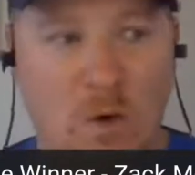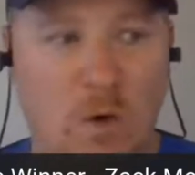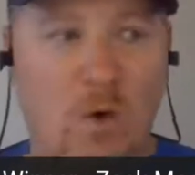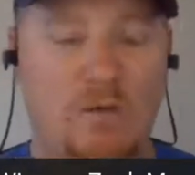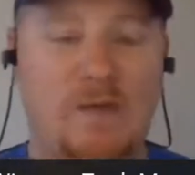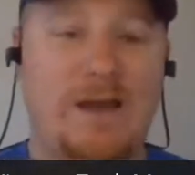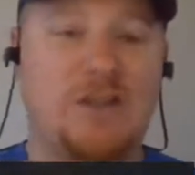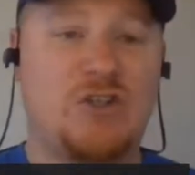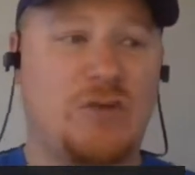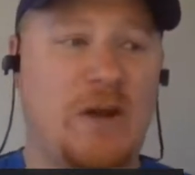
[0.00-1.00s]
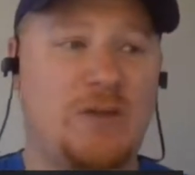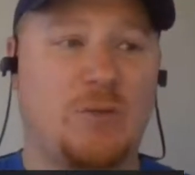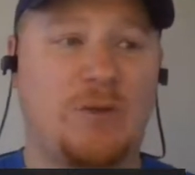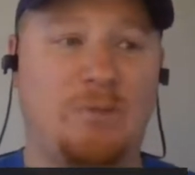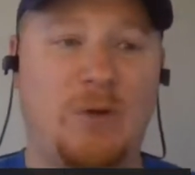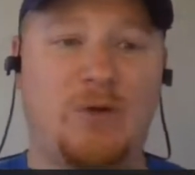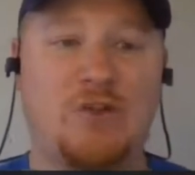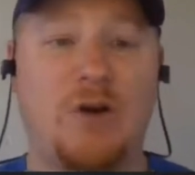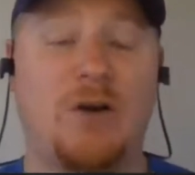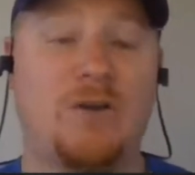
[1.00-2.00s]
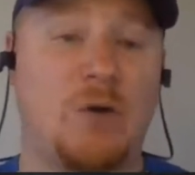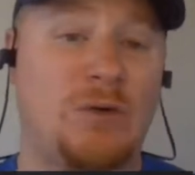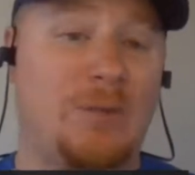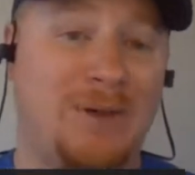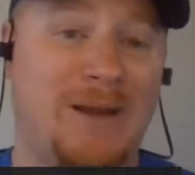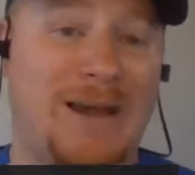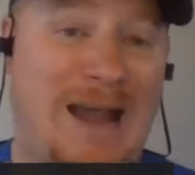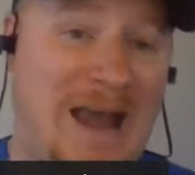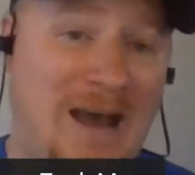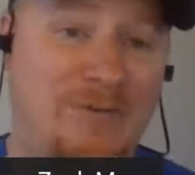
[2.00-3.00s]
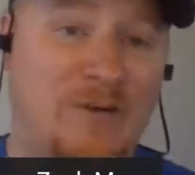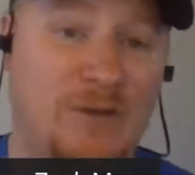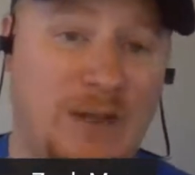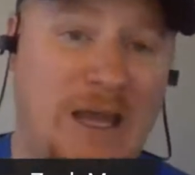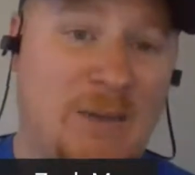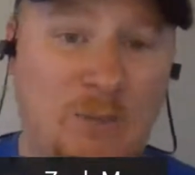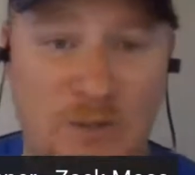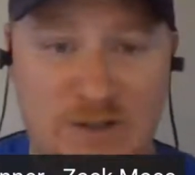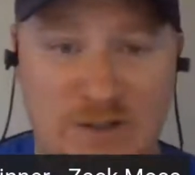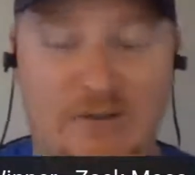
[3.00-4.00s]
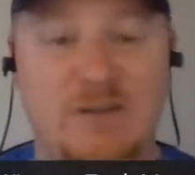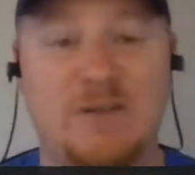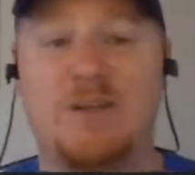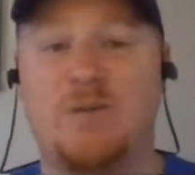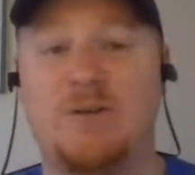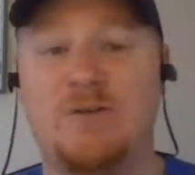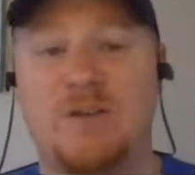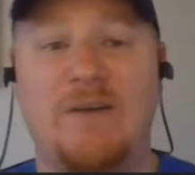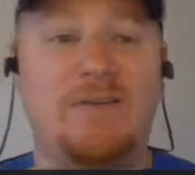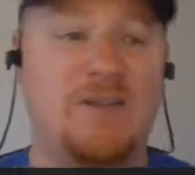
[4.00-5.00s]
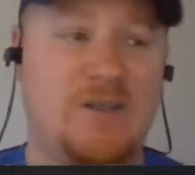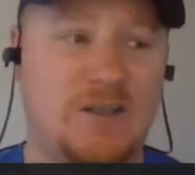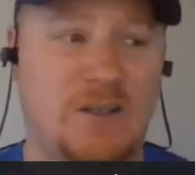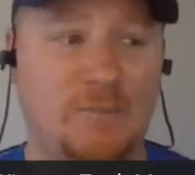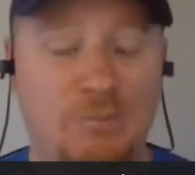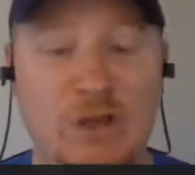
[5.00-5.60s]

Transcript: over that stretch with the Bills starters only playing a half of the game in week 17, that's why I do 7 to 16.